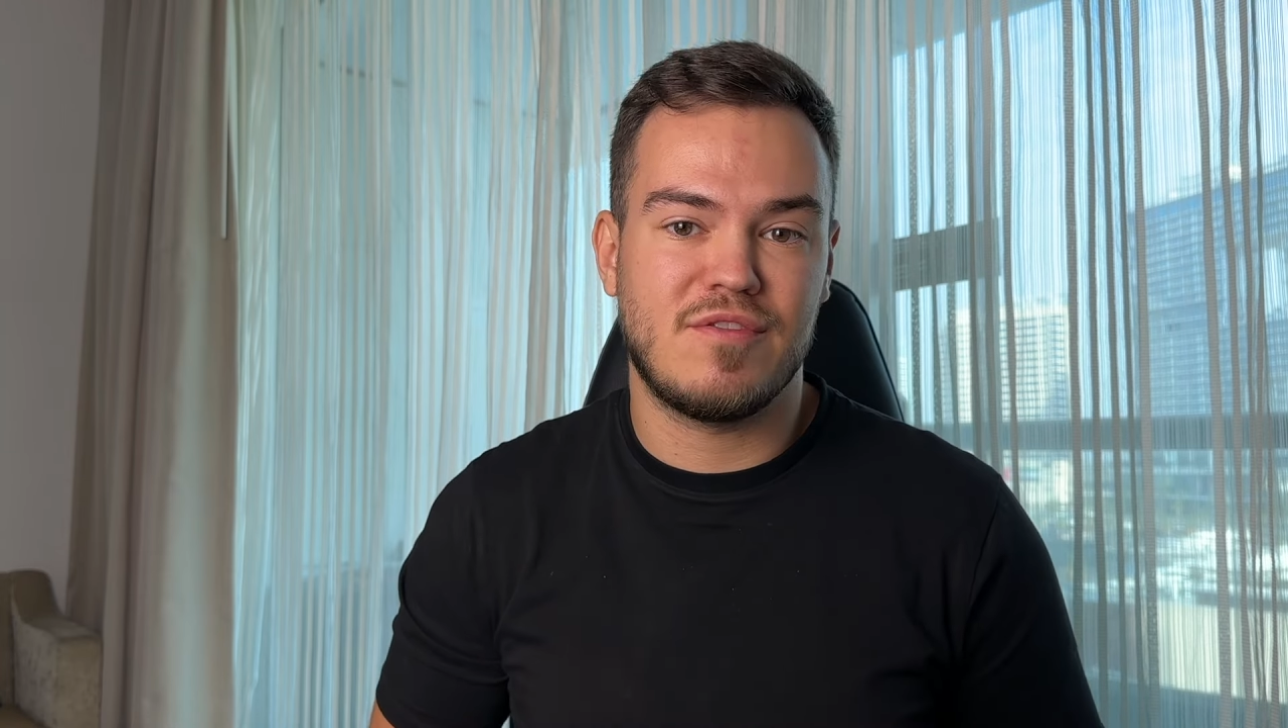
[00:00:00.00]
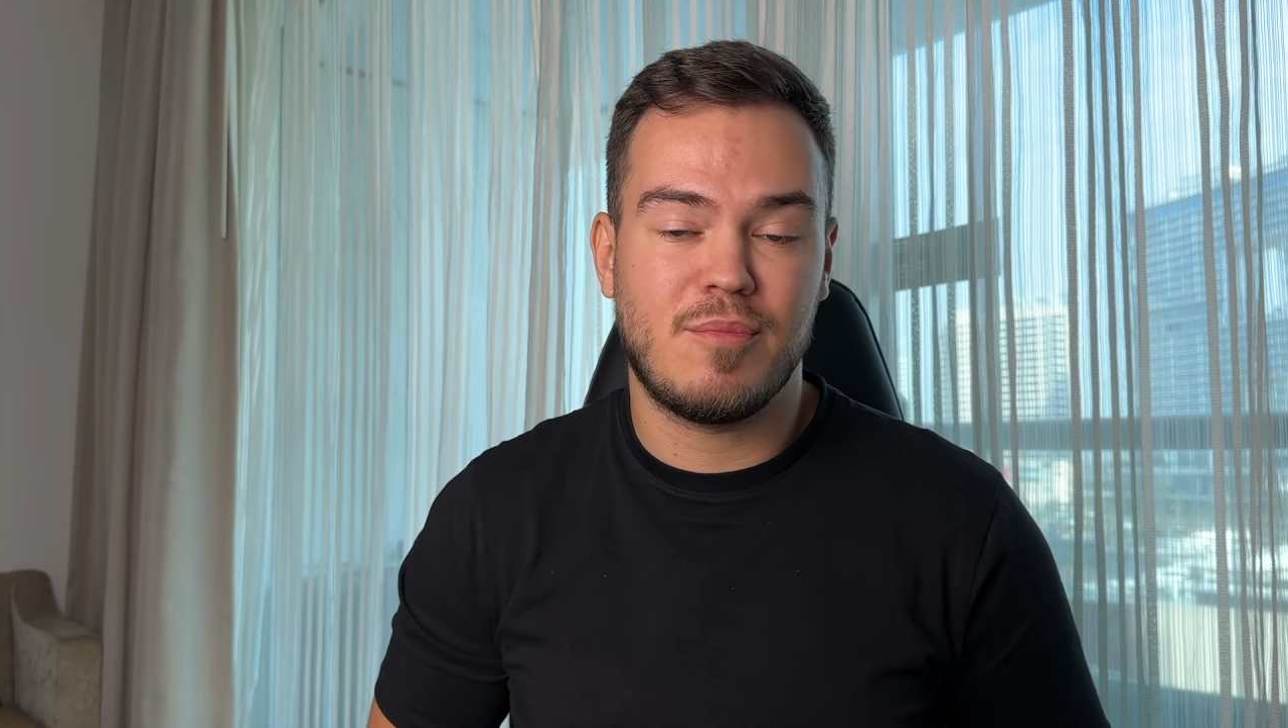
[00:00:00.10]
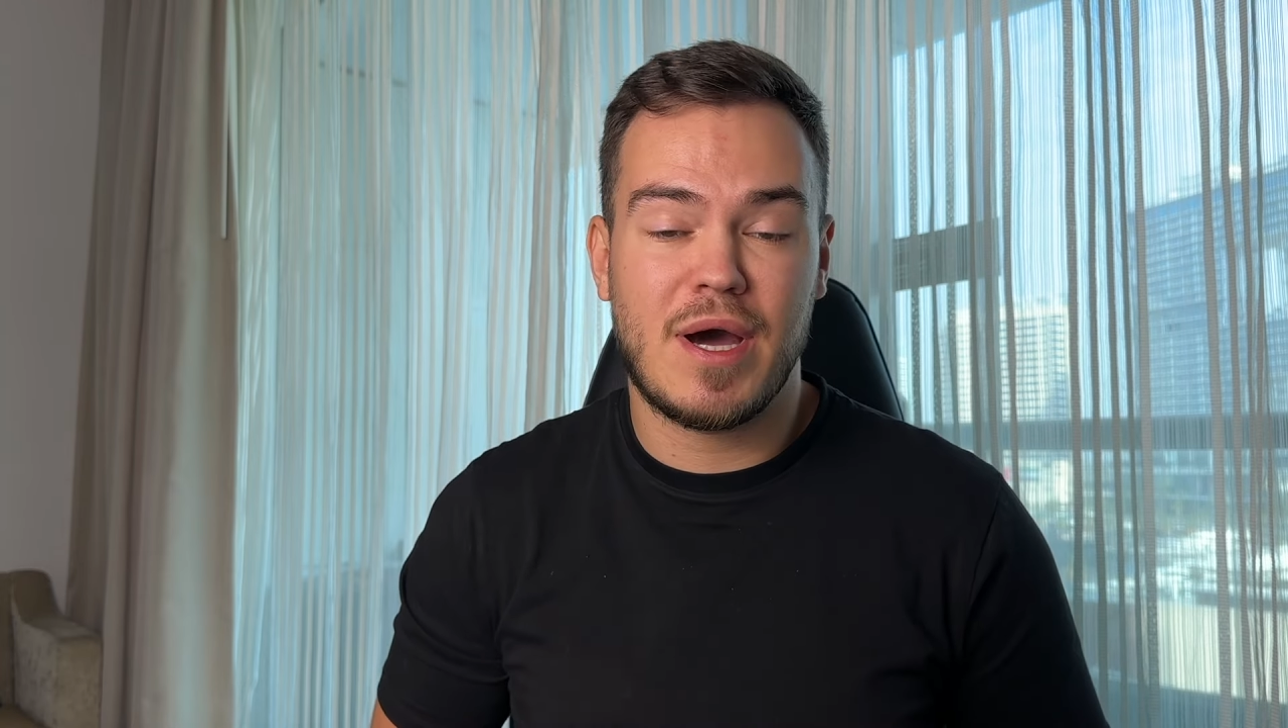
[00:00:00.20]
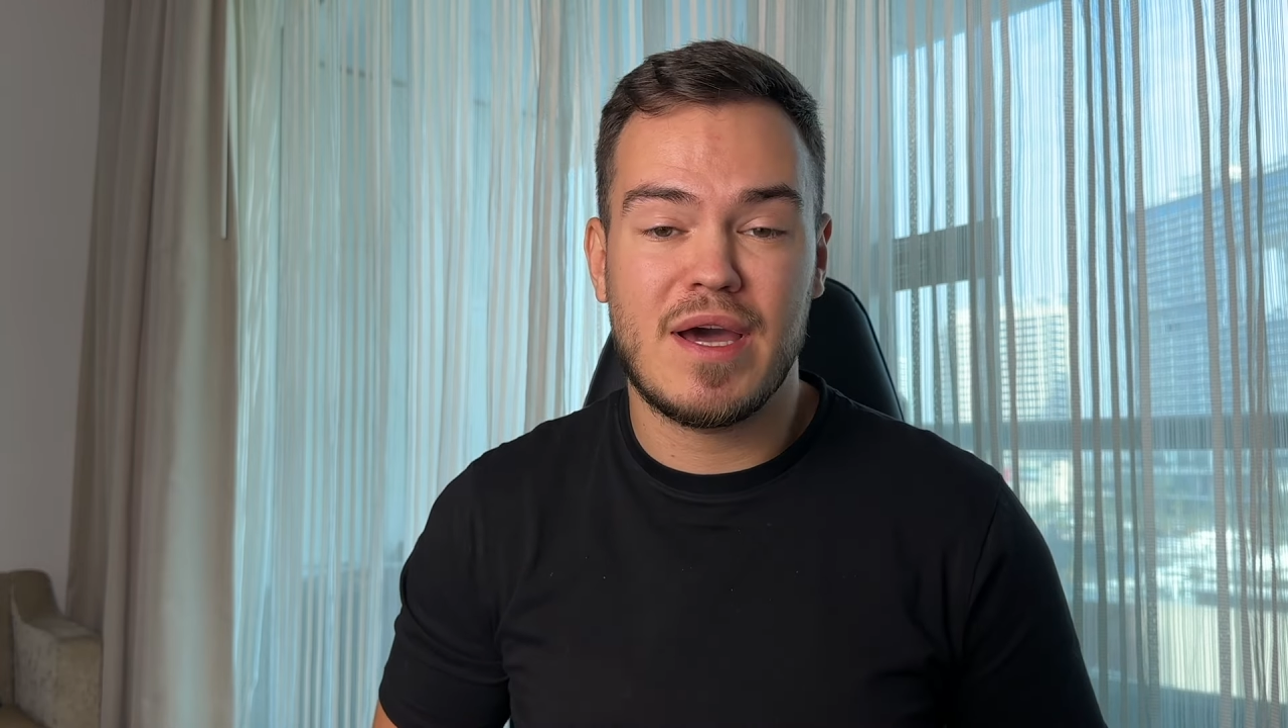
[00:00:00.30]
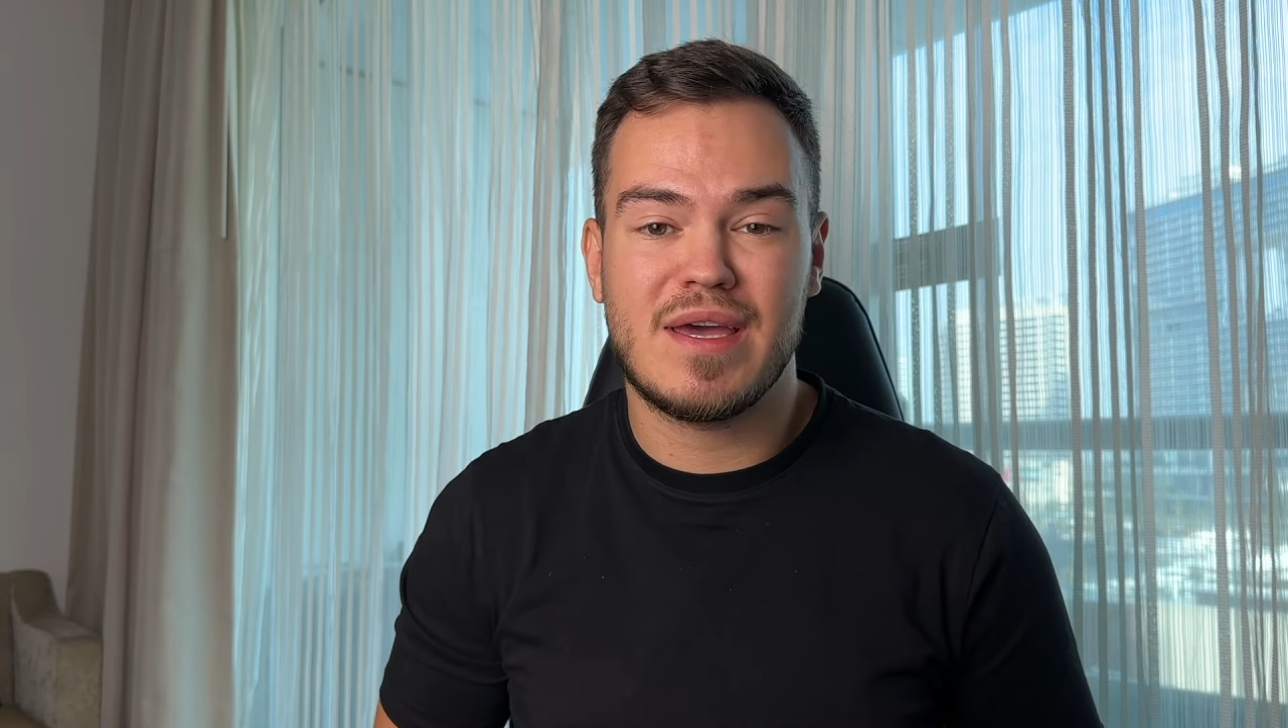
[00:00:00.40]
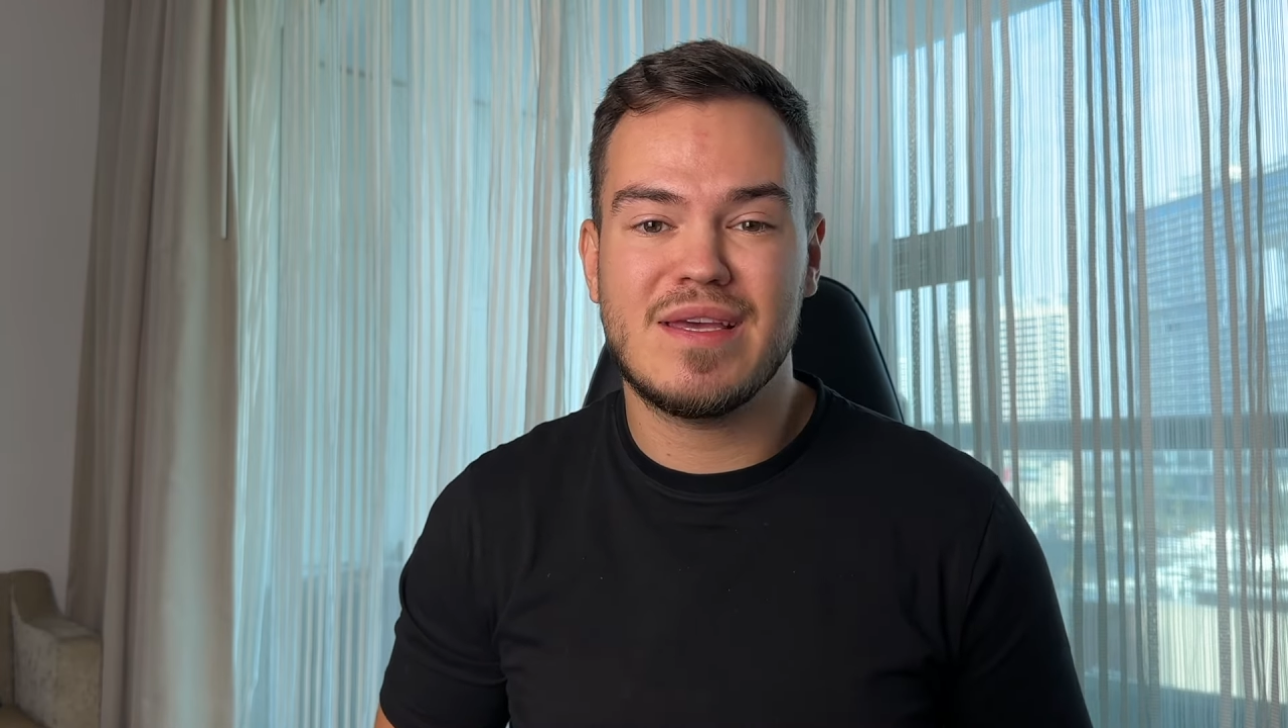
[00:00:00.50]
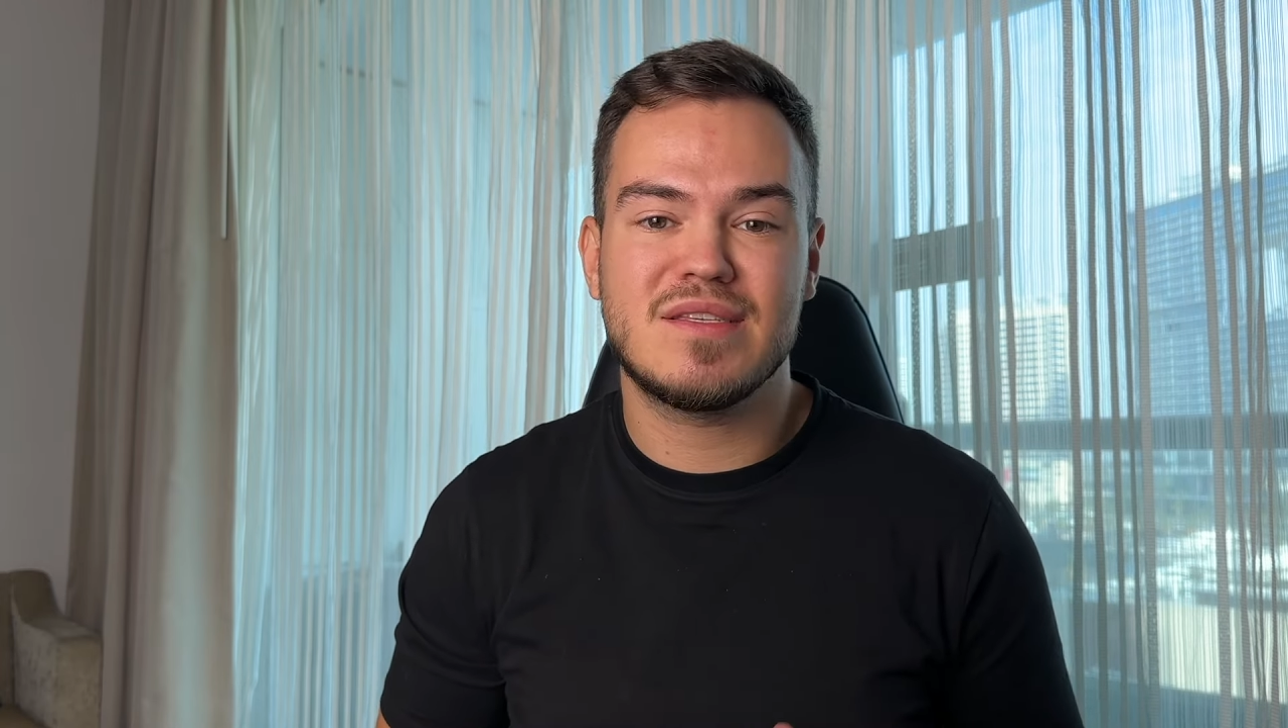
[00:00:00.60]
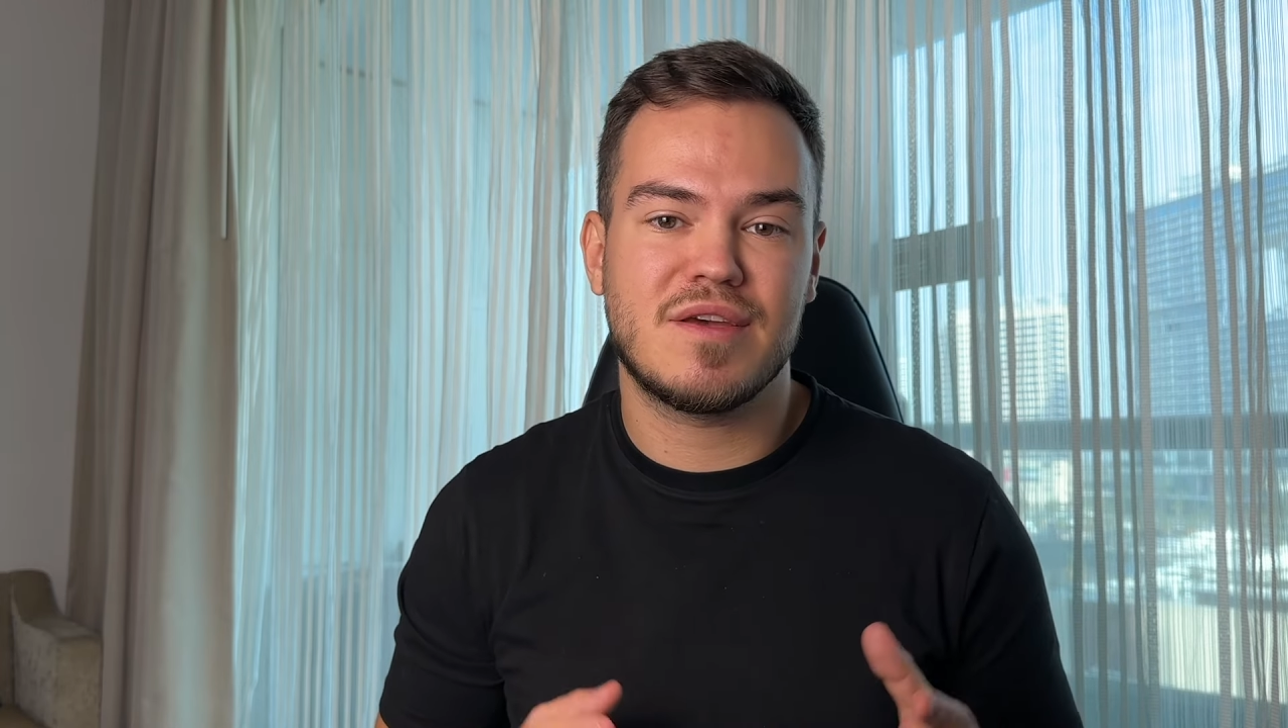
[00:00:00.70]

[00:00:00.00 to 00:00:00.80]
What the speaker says: Dubai is